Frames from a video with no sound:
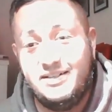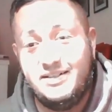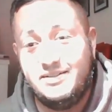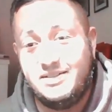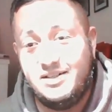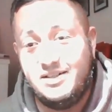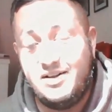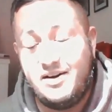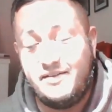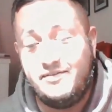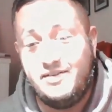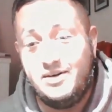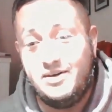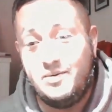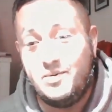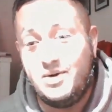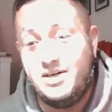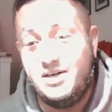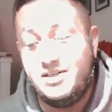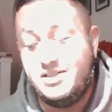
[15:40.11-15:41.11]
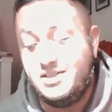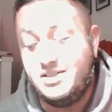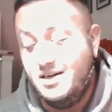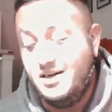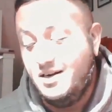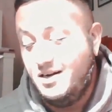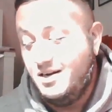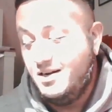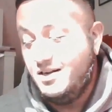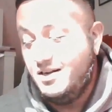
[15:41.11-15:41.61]
It was a lot of fun to watch.
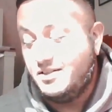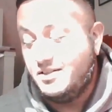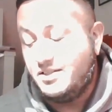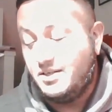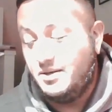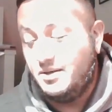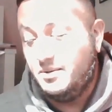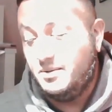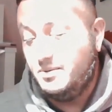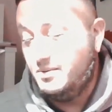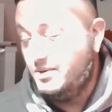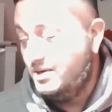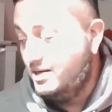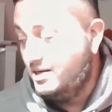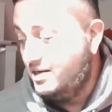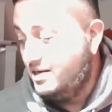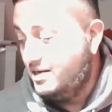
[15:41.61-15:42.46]
So